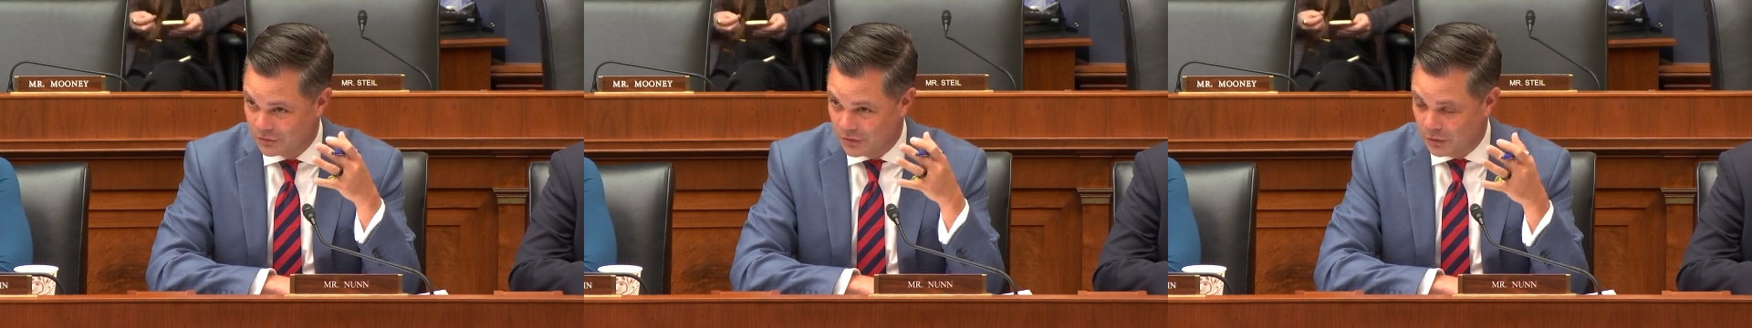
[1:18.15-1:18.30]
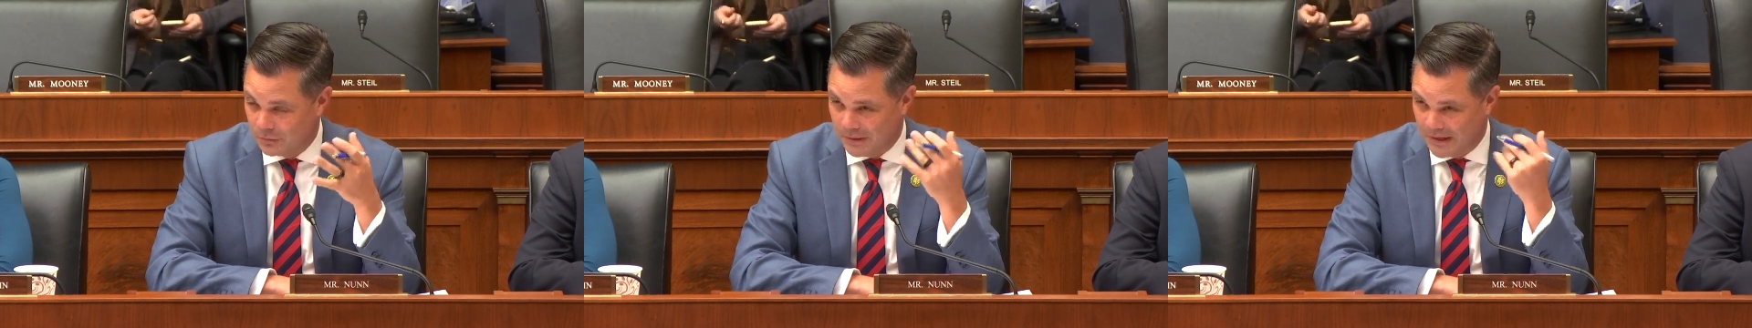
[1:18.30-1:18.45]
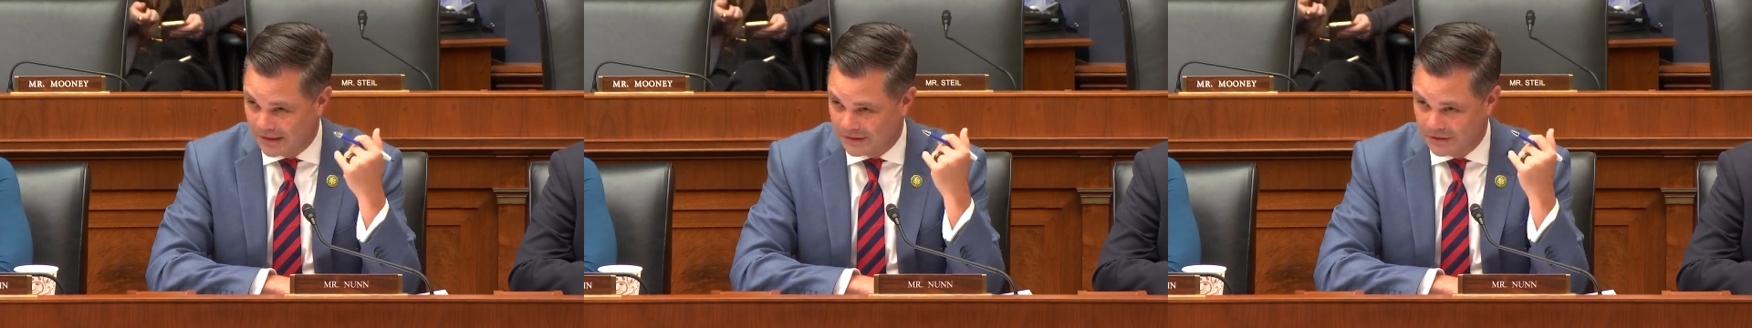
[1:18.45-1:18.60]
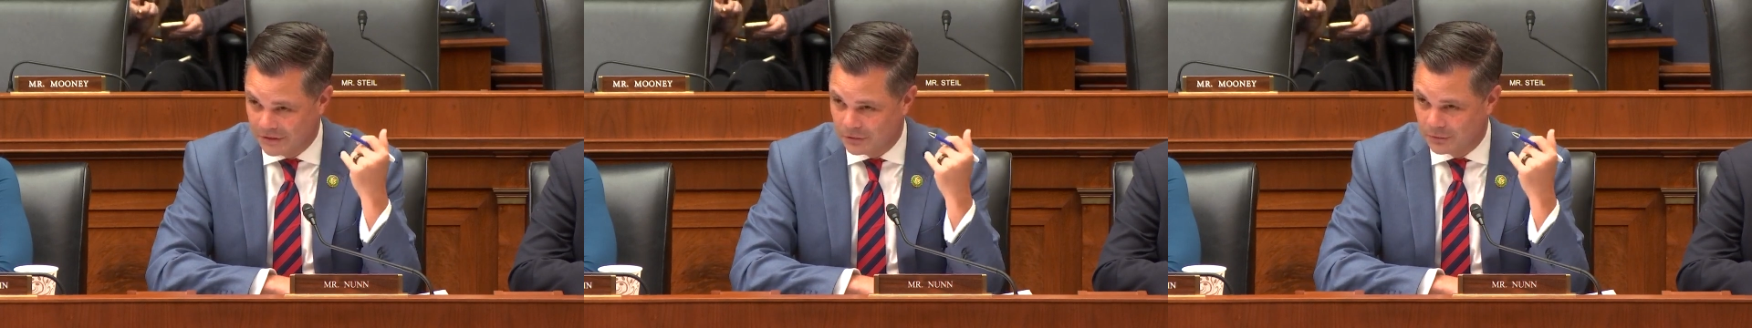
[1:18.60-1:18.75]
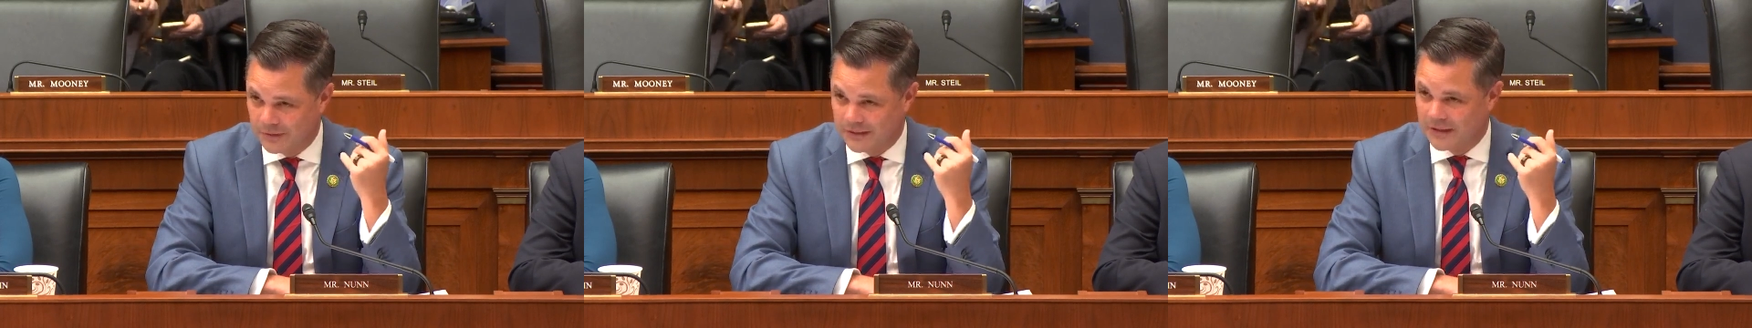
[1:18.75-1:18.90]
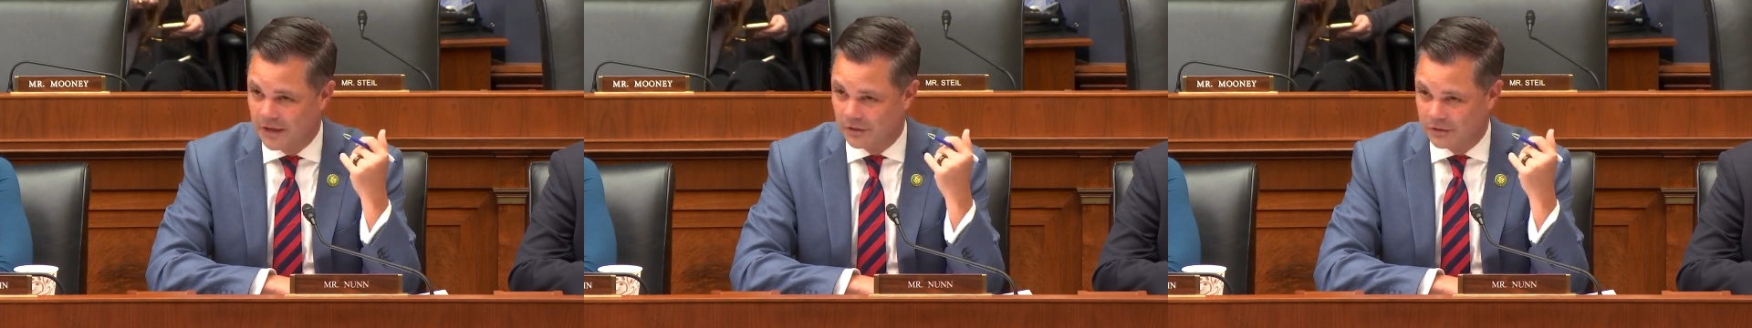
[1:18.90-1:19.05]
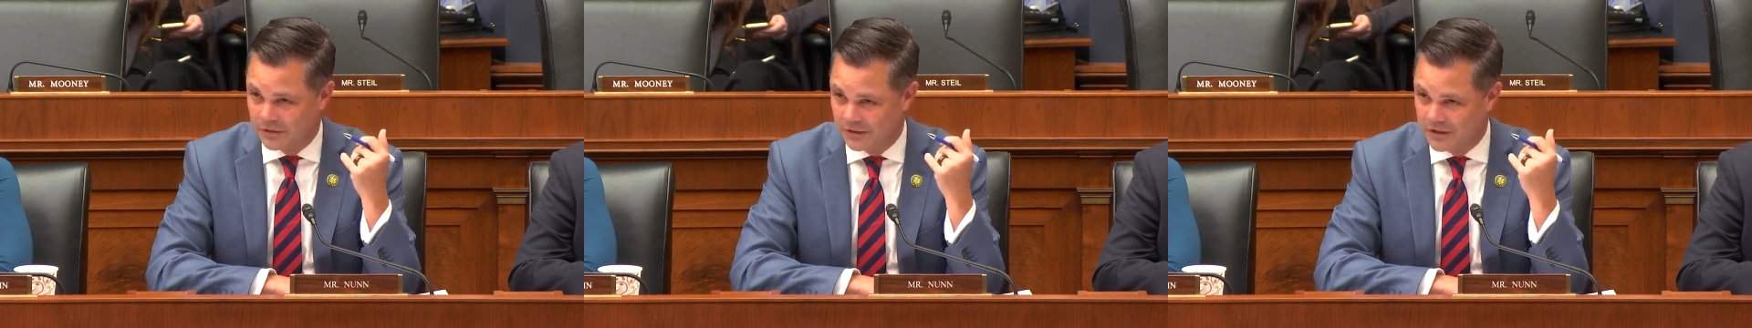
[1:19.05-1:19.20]
go back to doing
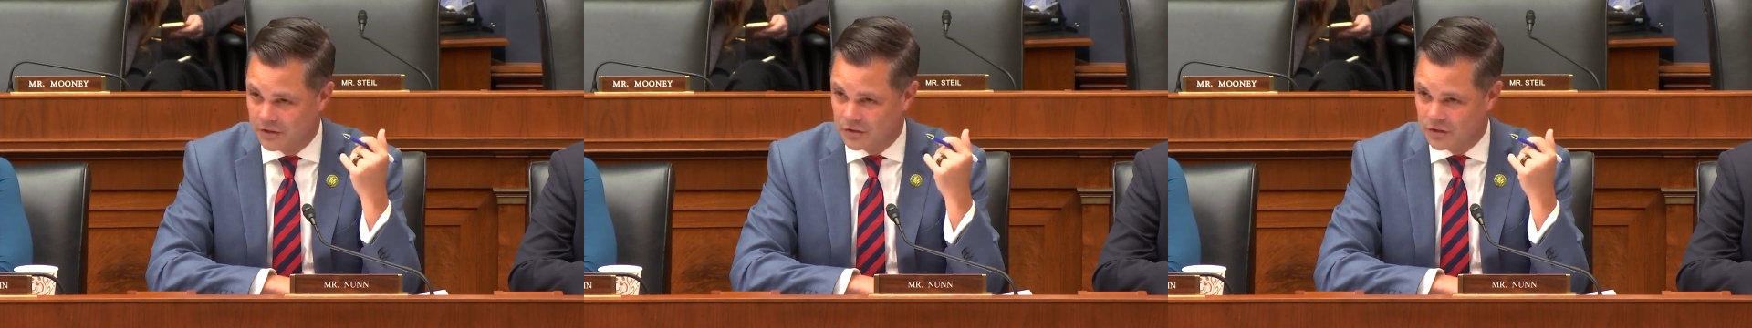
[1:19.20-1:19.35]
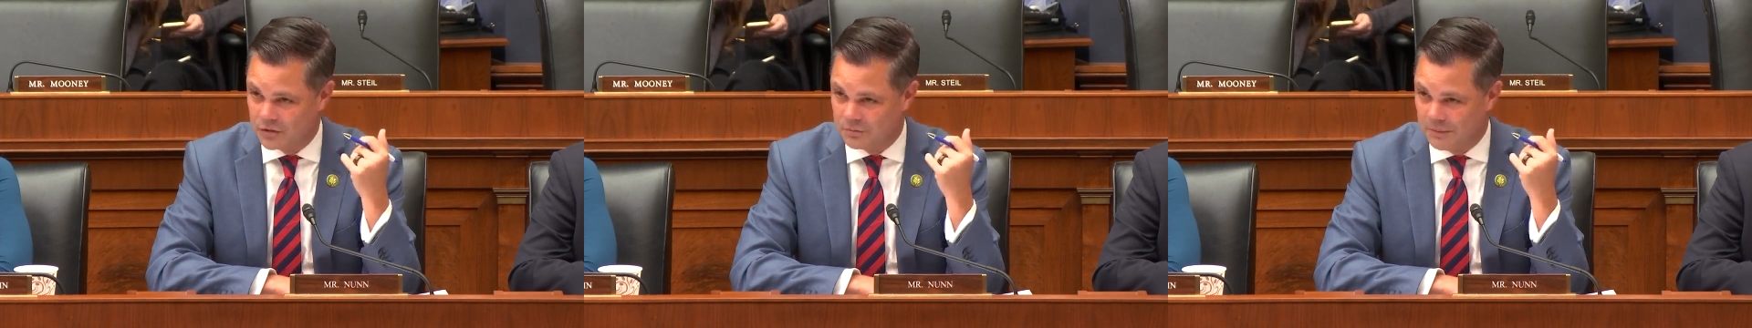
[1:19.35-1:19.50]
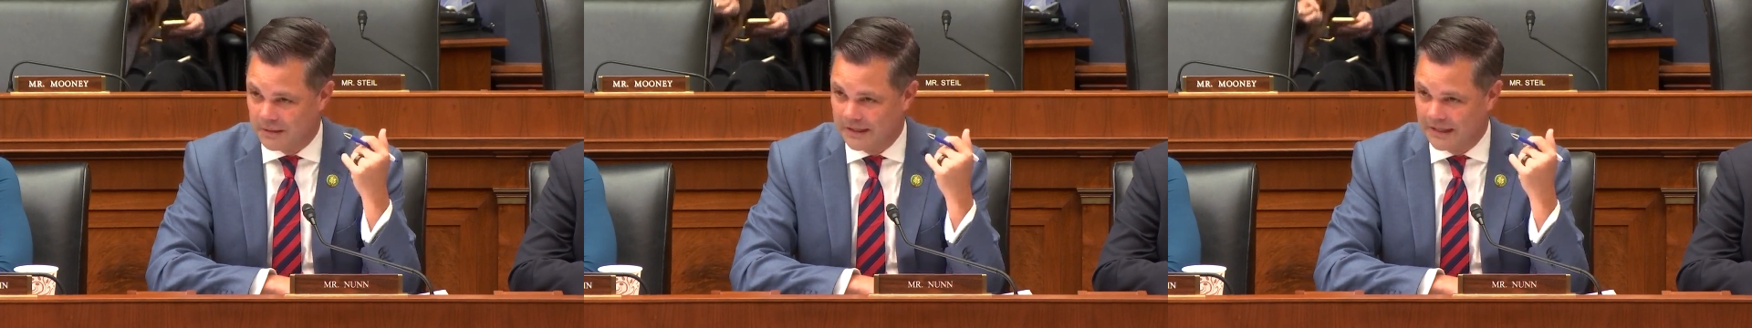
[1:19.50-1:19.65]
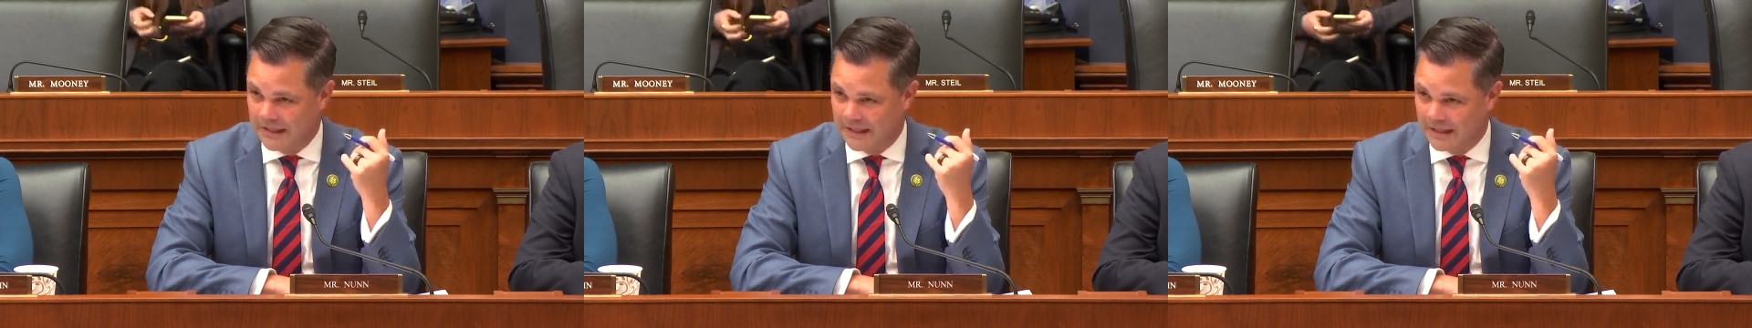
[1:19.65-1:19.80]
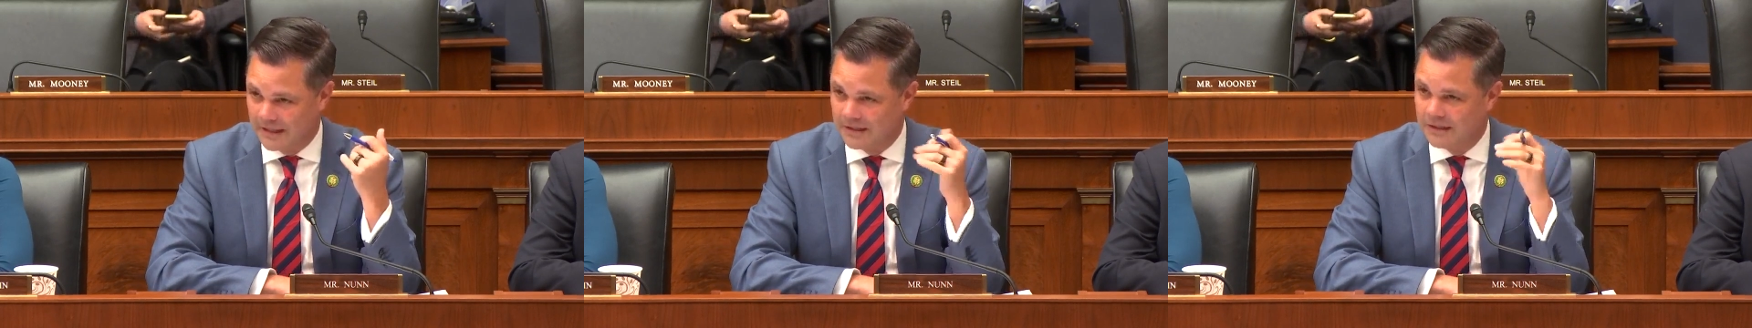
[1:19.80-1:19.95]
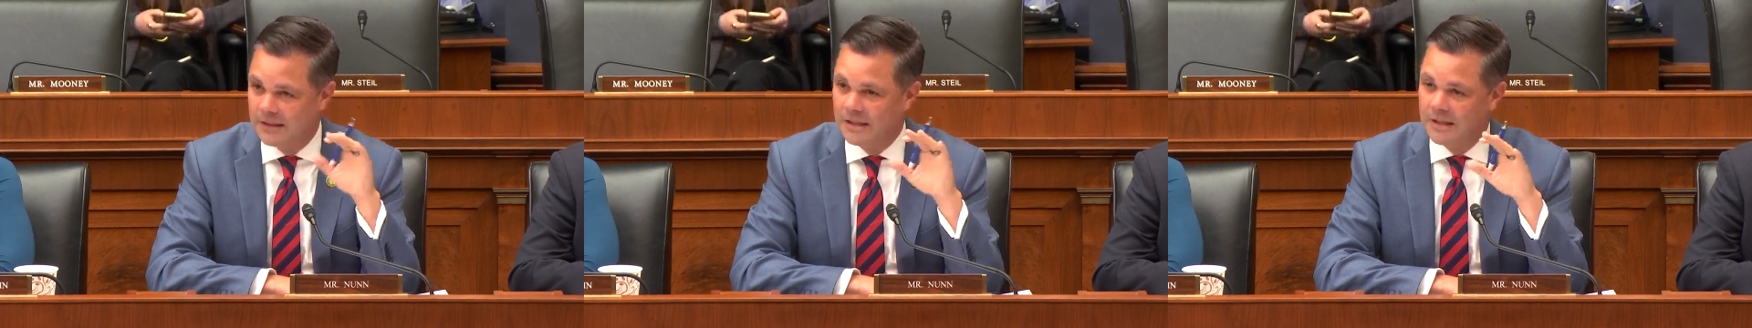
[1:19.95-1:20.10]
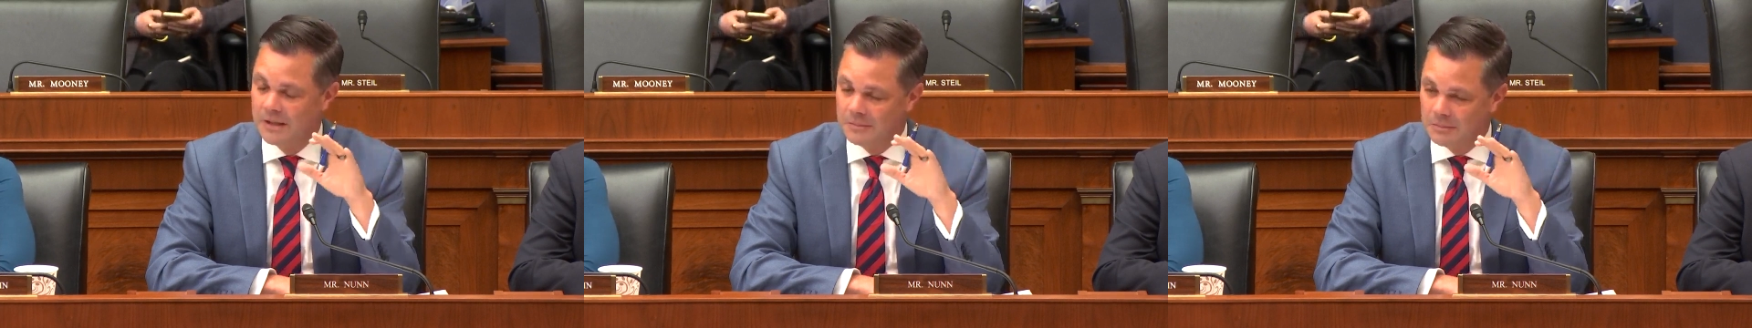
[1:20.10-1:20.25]
calculations by
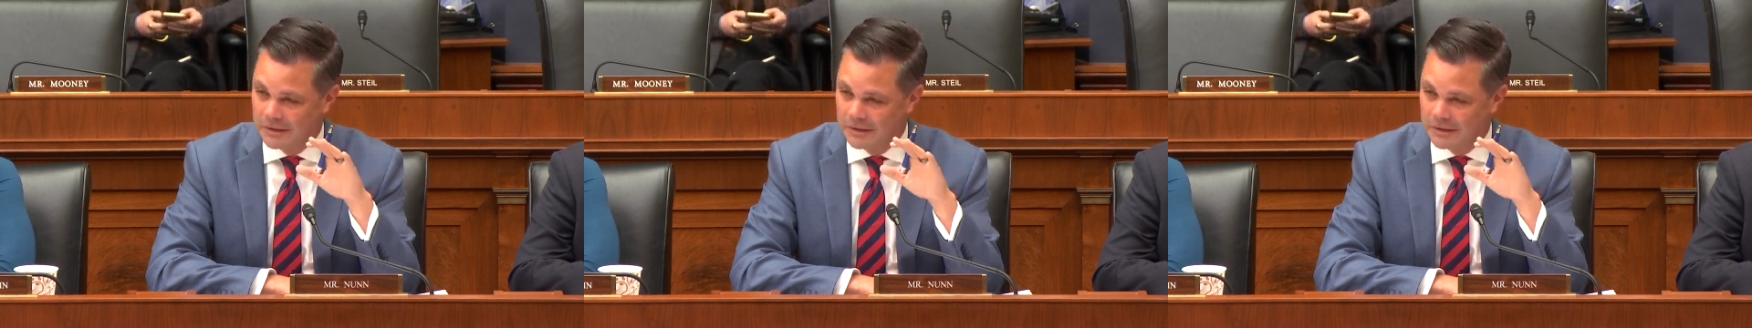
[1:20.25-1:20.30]
hand